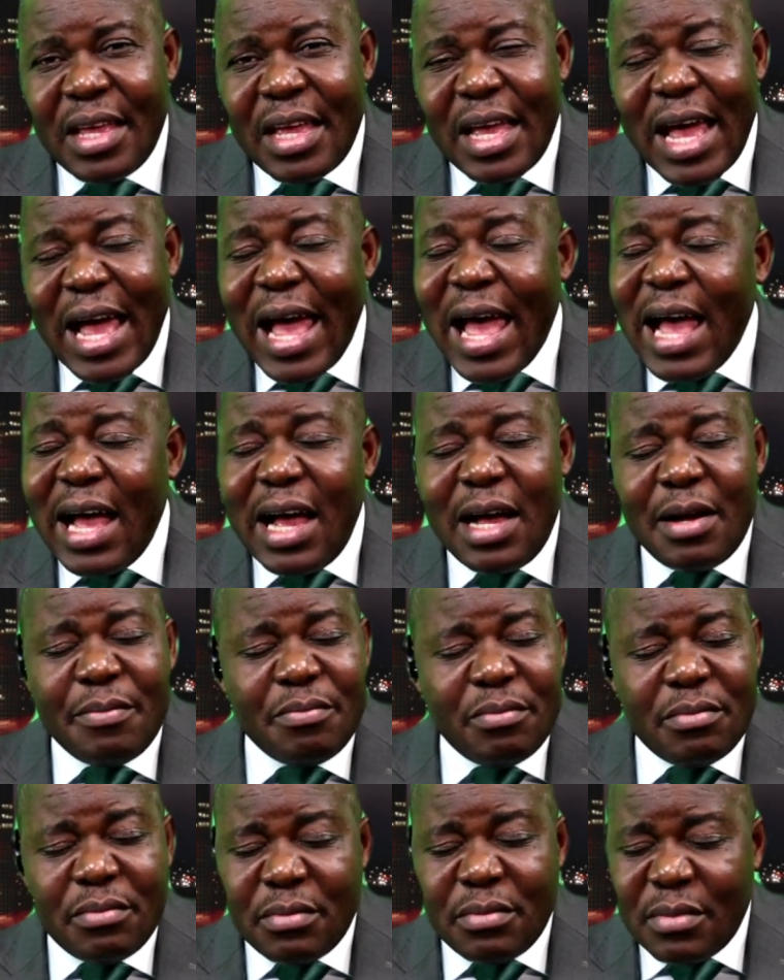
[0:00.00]
I am
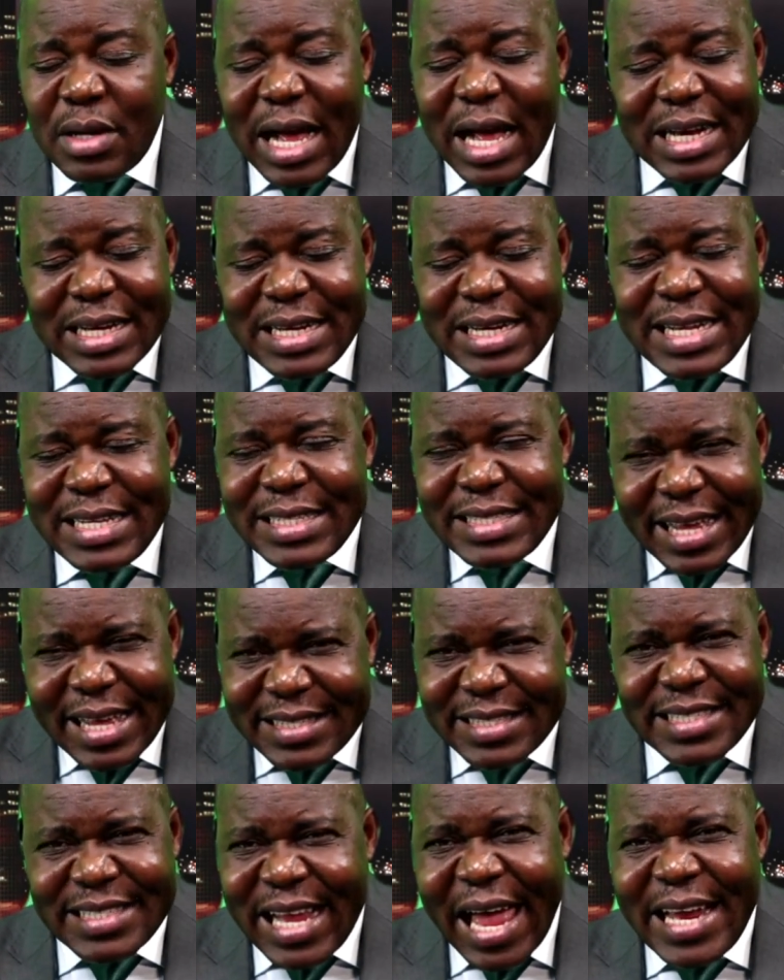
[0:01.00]
at least
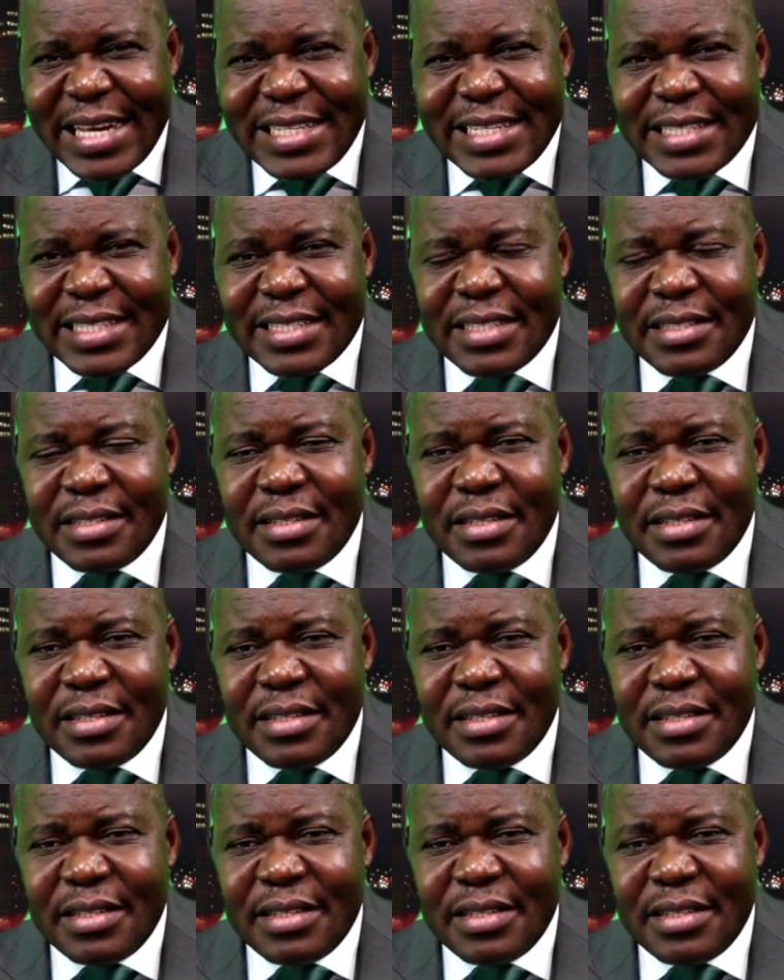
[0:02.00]
excited